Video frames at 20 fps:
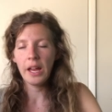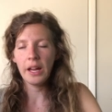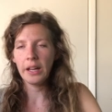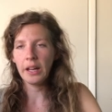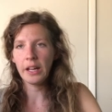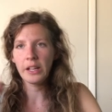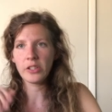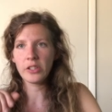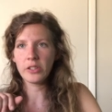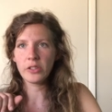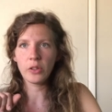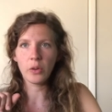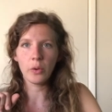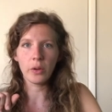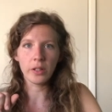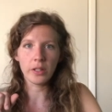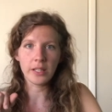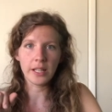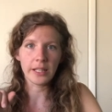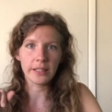and I just don't
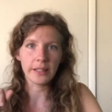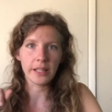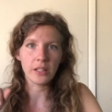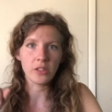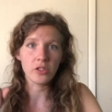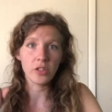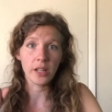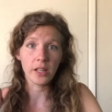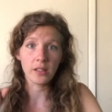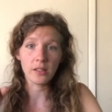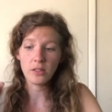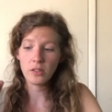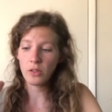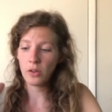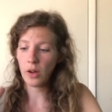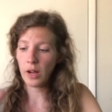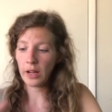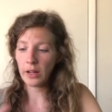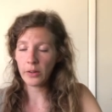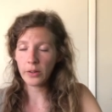want to take that chance.
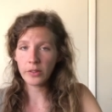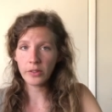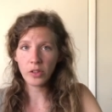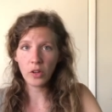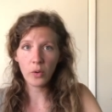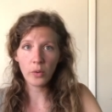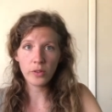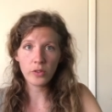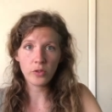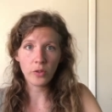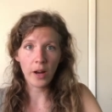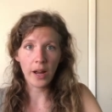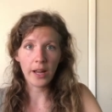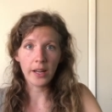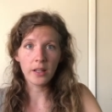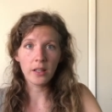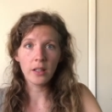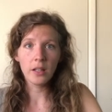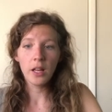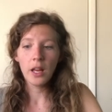So I always go with
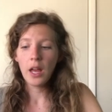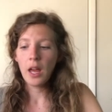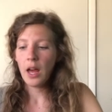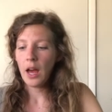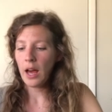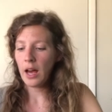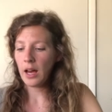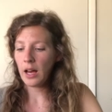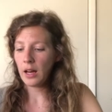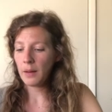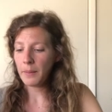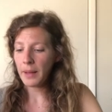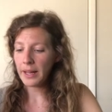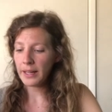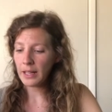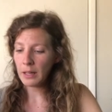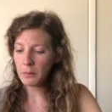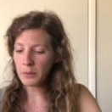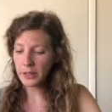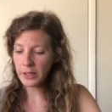dried.
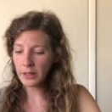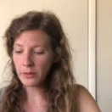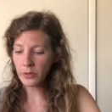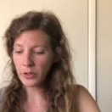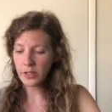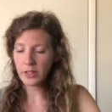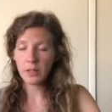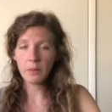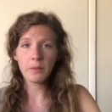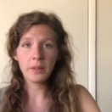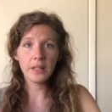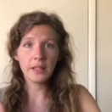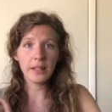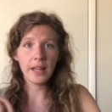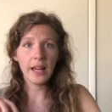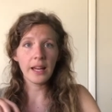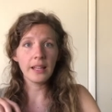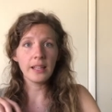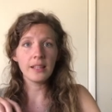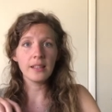And I'm looking for something
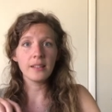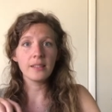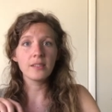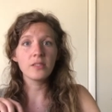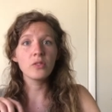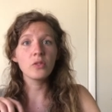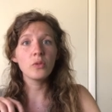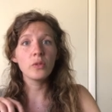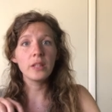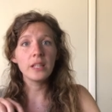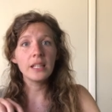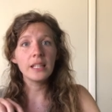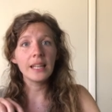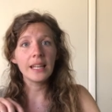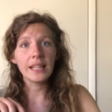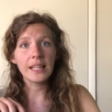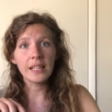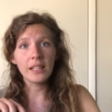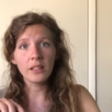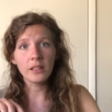that is soothing
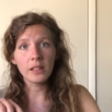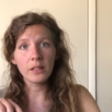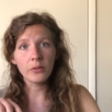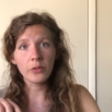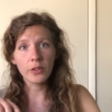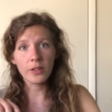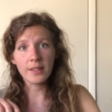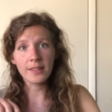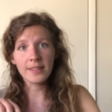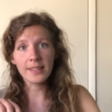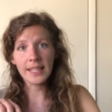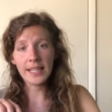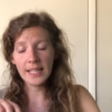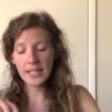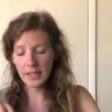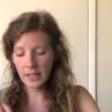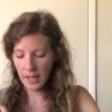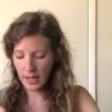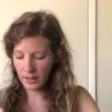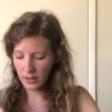and healing for the
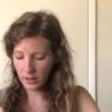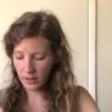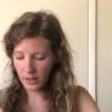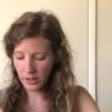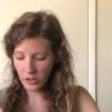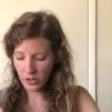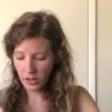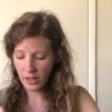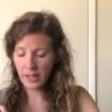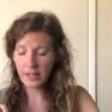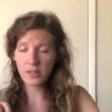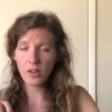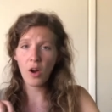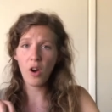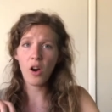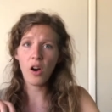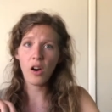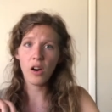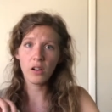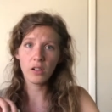skin, and calendula has
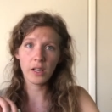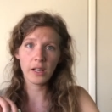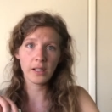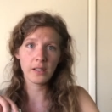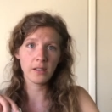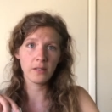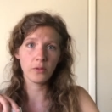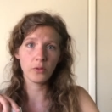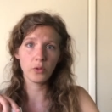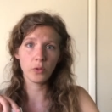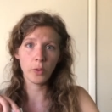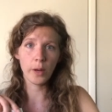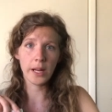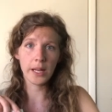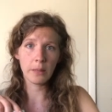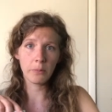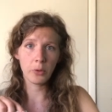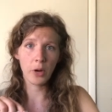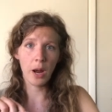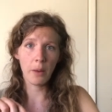all kinds of
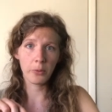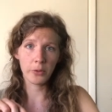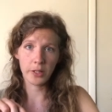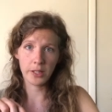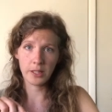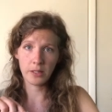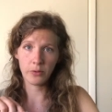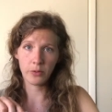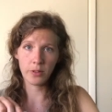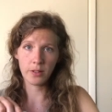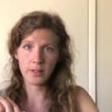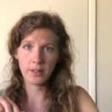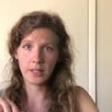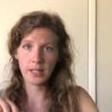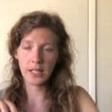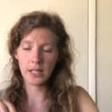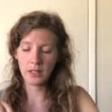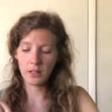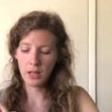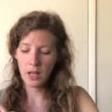great properties for the
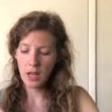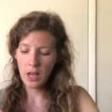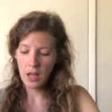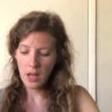skin,